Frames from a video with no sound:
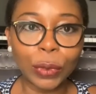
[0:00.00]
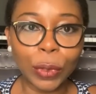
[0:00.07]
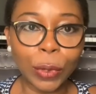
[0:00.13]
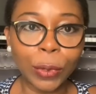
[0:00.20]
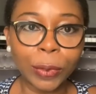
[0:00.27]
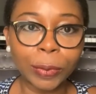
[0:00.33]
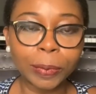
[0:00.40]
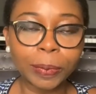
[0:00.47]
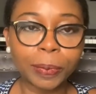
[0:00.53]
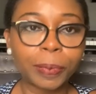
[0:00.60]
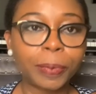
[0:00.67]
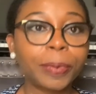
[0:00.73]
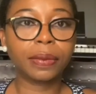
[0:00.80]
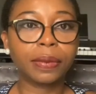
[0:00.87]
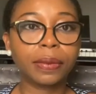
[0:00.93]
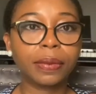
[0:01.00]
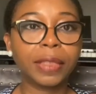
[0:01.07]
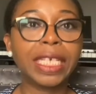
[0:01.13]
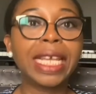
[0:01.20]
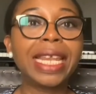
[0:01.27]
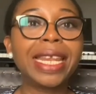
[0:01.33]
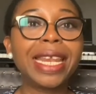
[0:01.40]
law.
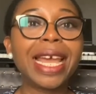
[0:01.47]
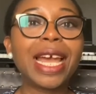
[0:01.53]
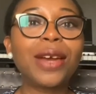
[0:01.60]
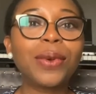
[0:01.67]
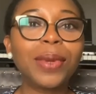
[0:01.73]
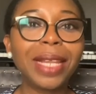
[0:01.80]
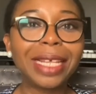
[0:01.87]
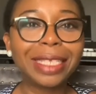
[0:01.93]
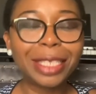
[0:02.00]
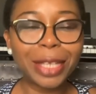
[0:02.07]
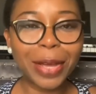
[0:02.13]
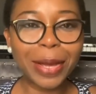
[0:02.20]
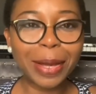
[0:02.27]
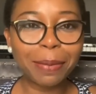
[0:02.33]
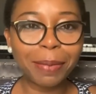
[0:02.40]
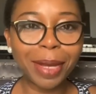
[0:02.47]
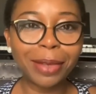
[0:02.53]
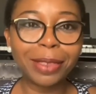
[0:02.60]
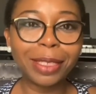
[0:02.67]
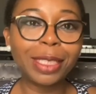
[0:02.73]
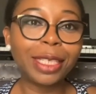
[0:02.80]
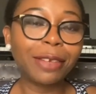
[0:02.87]
Now, let's talk
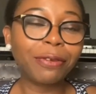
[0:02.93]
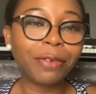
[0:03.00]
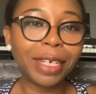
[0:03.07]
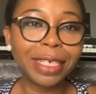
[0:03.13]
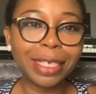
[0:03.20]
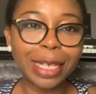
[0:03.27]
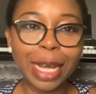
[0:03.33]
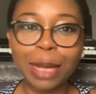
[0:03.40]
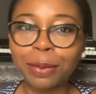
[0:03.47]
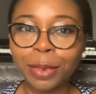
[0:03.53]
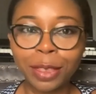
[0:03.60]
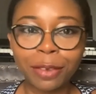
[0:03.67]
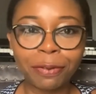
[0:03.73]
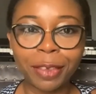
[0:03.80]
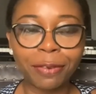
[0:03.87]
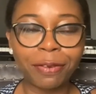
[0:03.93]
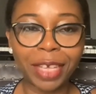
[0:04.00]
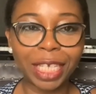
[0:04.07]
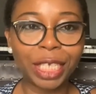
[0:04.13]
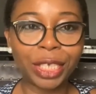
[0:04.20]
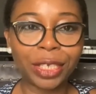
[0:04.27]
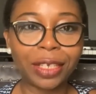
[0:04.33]
about the different types of
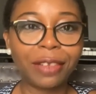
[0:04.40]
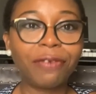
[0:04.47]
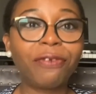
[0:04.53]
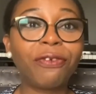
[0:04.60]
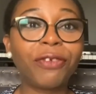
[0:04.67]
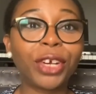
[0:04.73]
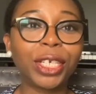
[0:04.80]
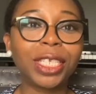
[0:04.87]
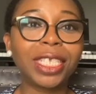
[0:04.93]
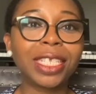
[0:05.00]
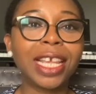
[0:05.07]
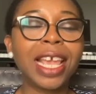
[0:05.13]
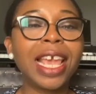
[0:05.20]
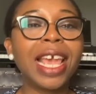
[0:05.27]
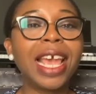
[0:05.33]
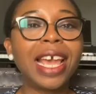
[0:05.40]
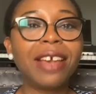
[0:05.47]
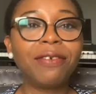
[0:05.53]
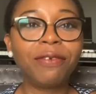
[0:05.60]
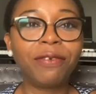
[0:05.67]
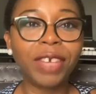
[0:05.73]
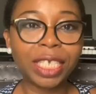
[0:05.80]
eviction. First,
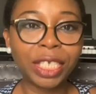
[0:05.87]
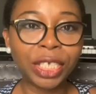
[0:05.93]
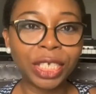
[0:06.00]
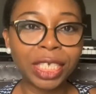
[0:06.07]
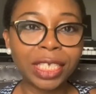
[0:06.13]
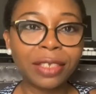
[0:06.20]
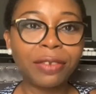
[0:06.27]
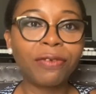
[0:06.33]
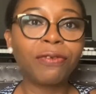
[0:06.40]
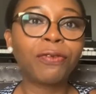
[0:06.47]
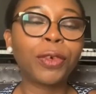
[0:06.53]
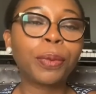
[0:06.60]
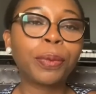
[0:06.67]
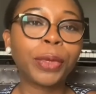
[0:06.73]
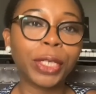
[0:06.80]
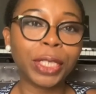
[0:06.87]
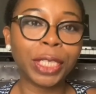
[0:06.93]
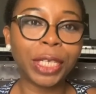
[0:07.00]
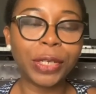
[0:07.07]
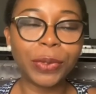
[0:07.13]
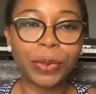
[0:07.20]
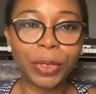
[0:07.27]
eviction for
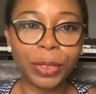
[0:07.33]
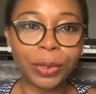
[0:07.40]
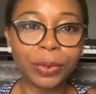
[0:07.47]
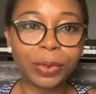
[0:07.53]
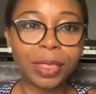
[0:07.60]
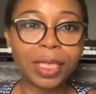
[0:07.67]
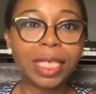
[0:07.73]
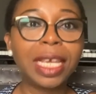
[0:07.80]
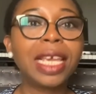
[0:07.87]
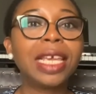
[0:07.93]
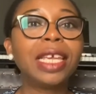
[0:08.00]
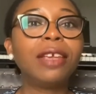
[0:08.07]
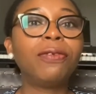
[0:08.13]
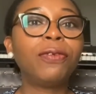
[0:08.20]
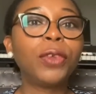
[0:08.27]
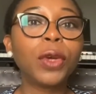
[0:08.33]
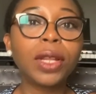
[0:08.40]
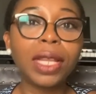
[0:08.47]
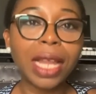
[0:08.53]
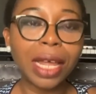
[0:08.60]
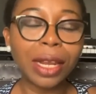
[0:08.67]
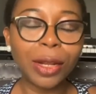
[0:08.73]
personal use. If your
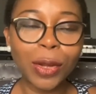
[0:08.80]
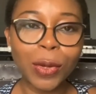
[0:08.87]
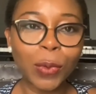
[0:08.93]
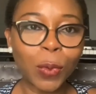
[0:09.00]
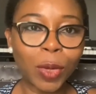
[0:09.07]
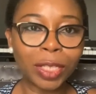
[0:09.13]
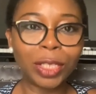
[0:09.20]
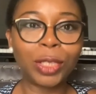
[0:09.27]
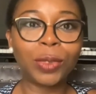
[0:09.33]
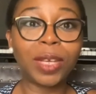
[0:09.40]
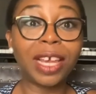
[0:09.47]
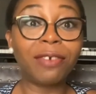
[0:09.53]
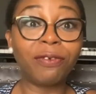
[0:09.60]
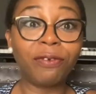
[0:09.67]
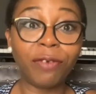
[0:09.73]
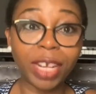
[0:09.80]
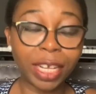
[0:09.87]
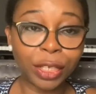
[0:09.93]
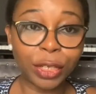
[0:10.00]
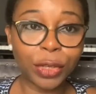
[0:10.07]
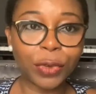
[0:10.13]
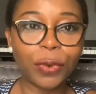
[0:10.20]
landlord wants to
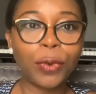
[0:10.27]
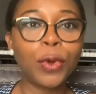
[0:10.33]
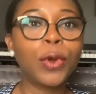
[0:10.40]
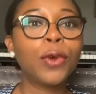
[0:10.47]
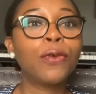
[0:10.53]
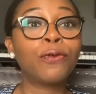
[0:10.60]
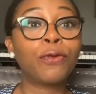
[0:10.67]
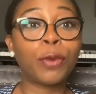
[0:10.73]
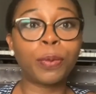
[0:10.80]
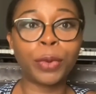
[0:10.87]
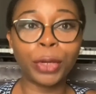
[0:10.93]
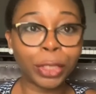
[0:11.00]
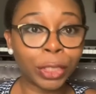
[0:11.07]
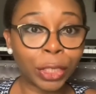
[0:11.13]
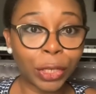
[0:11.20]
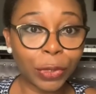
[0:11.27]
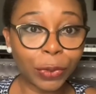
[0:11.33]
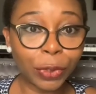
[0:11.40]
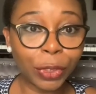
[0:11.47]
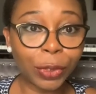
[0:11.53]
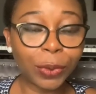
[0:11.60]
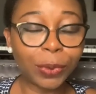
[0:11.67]
evict you for personal
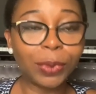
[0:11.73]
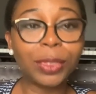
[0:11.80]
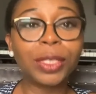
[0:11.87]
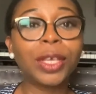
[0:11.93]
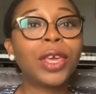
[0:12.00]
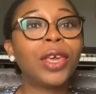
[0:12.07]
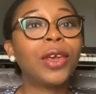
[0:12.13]
use,